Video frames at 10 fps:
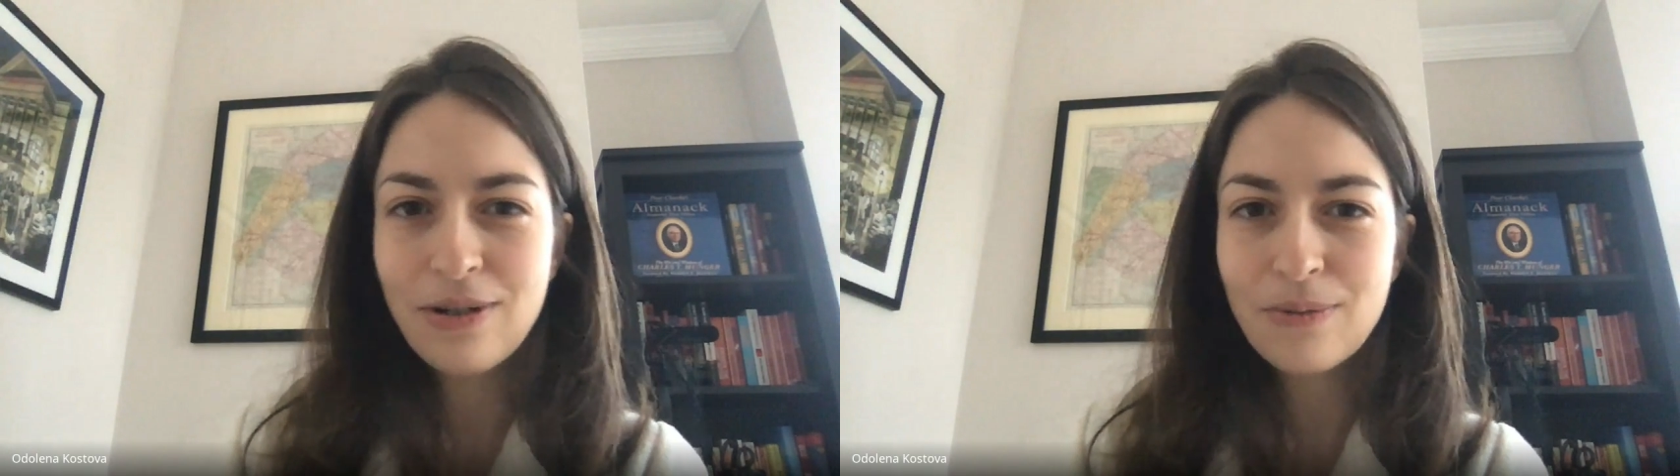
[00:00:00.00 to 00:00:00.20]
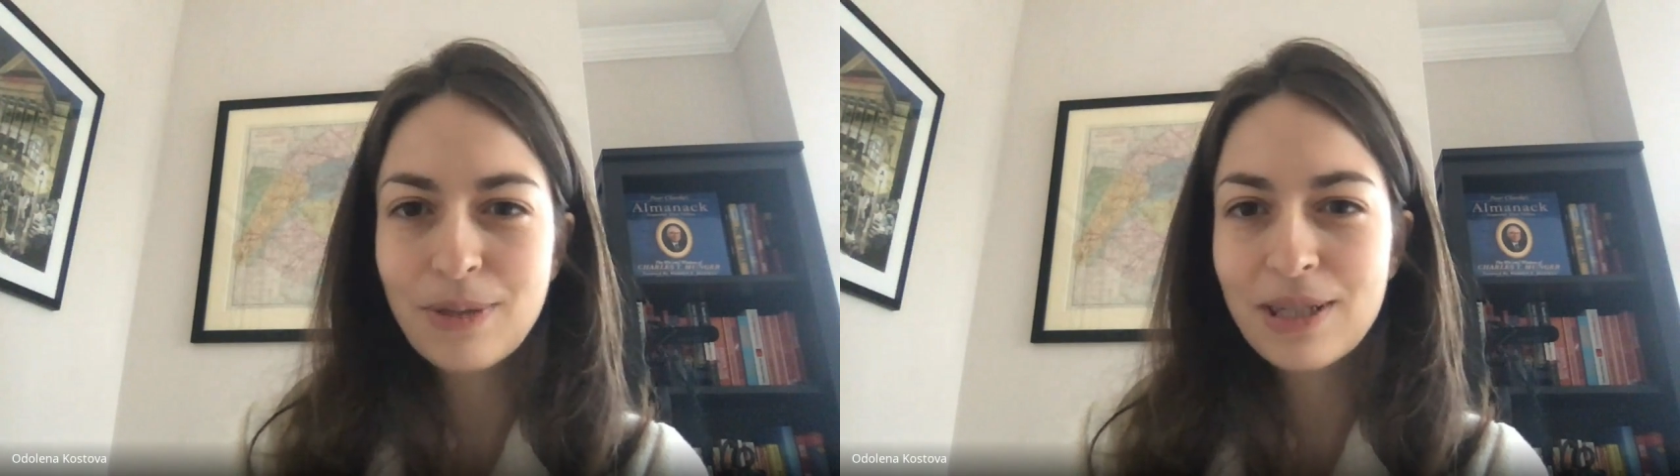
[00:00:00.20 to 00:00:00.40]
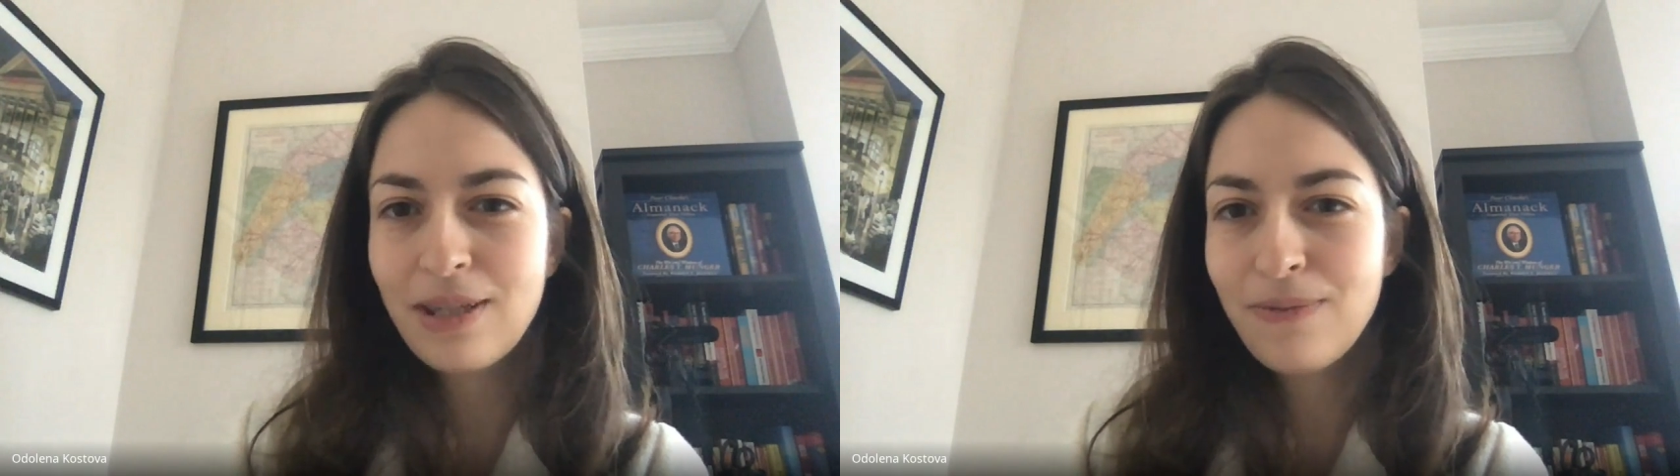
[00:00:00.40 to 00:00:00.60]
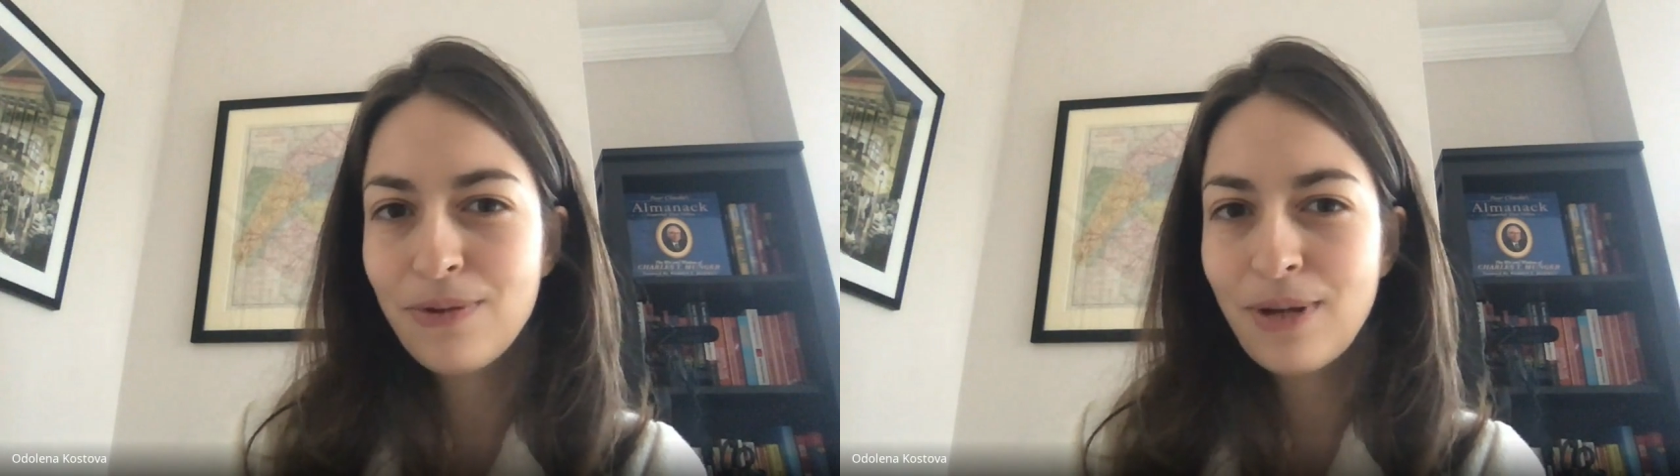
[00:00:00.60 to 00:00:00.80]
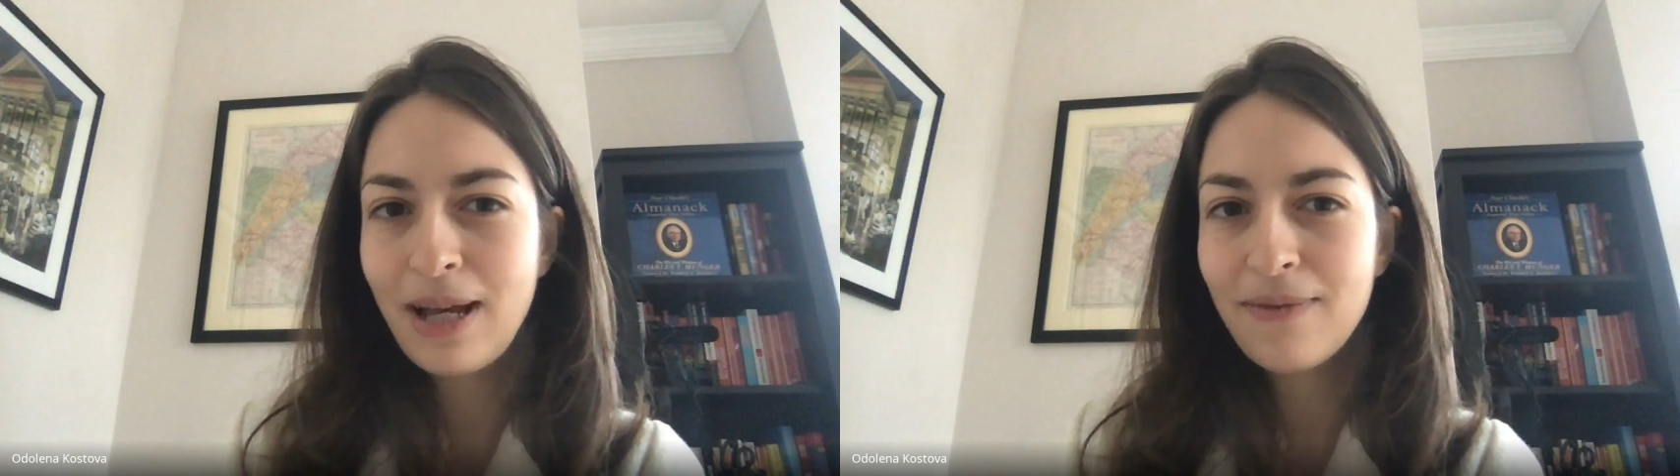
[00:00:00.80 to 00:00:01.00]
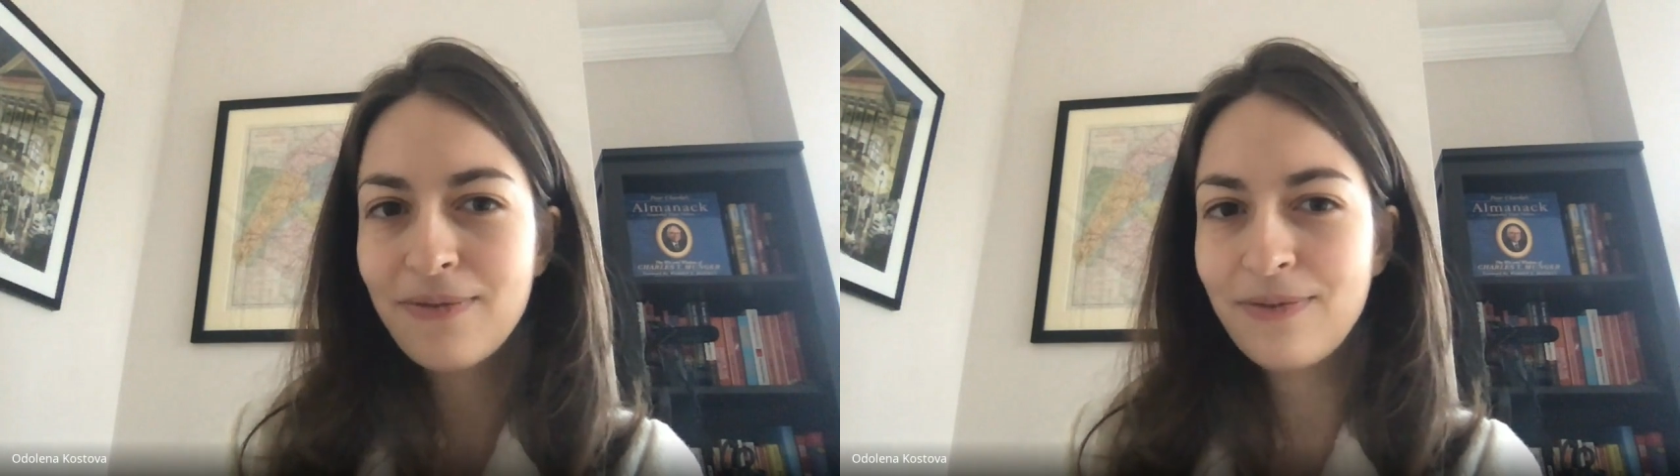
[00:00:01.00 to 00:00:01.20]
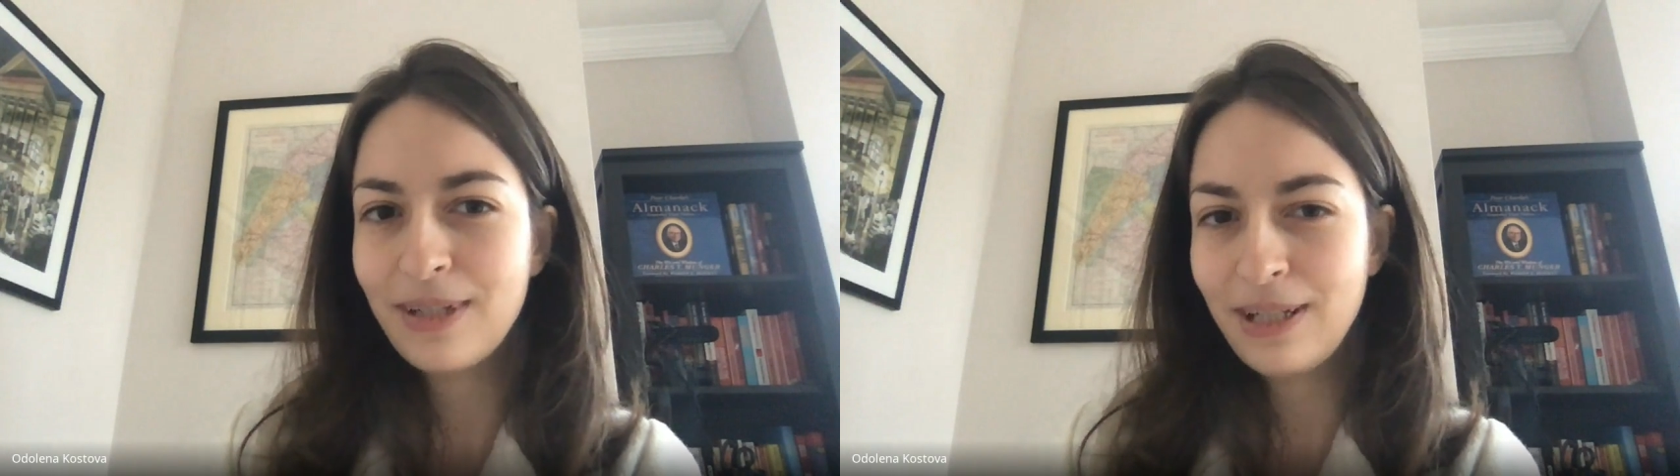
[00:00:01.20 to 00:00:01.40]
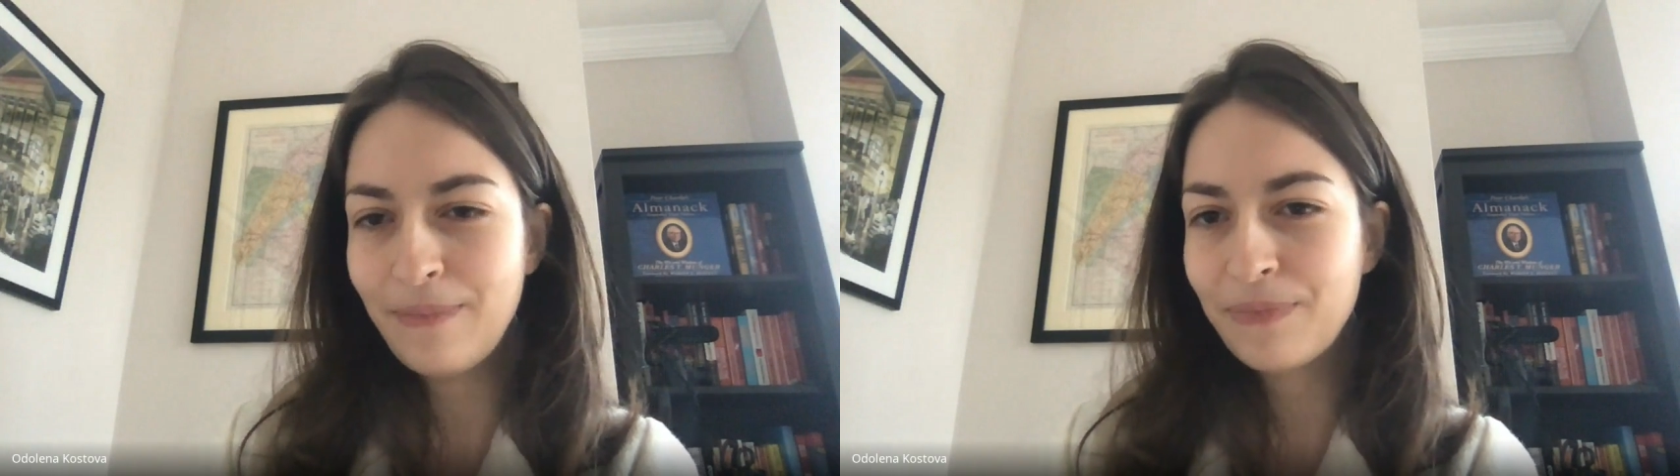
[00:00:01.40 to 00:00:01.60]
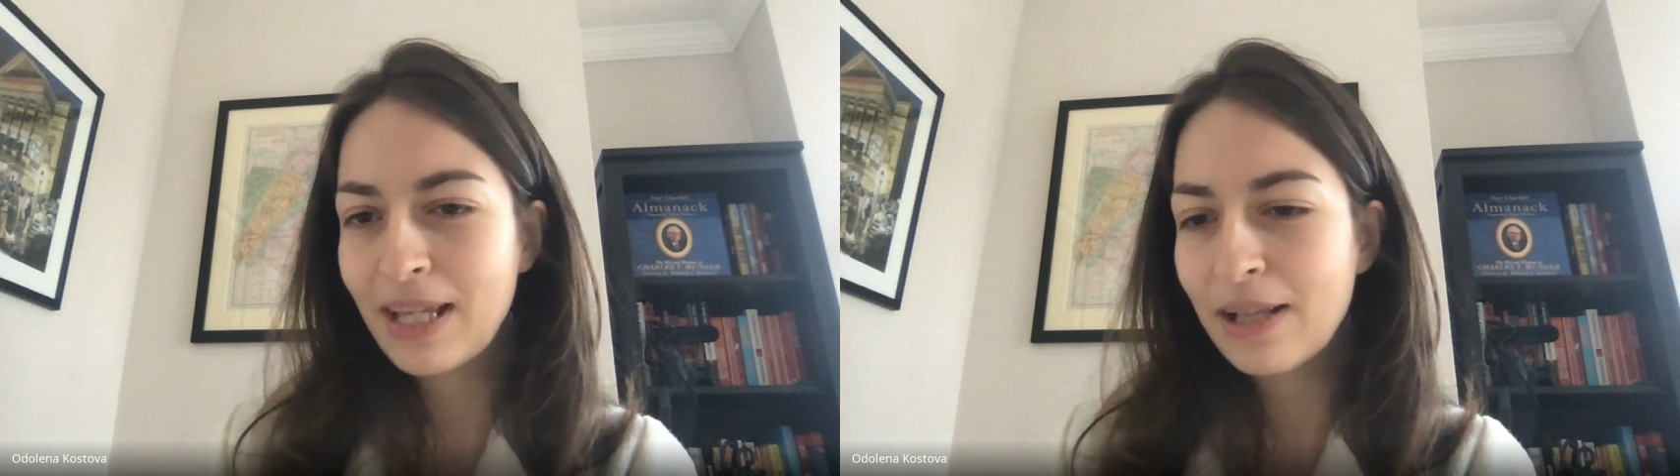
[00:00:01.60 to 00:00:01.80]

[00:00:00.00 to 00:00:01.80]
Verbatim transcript: but if you have um,